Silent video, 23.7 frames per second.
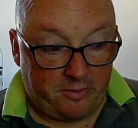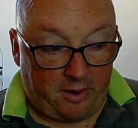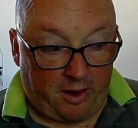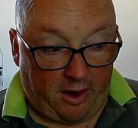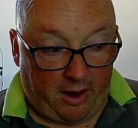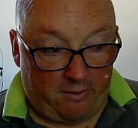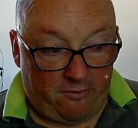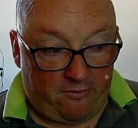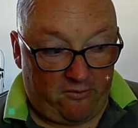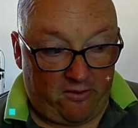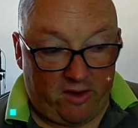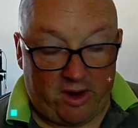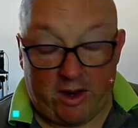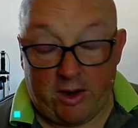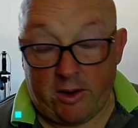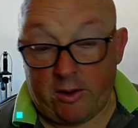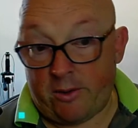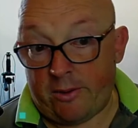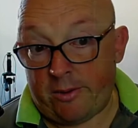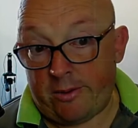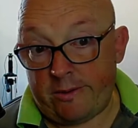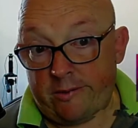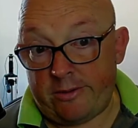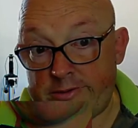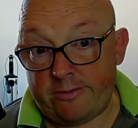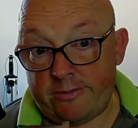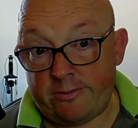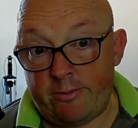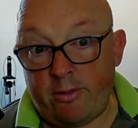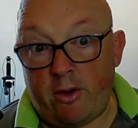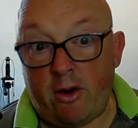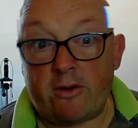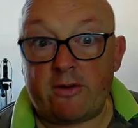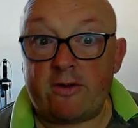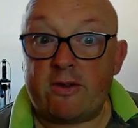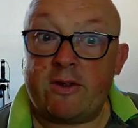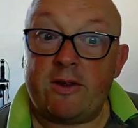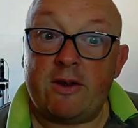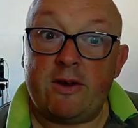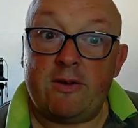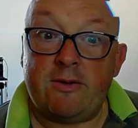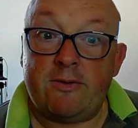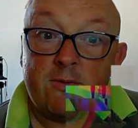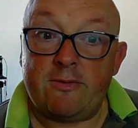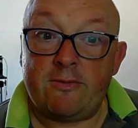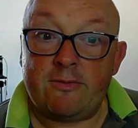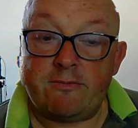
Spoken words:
I'm feeling good, positive,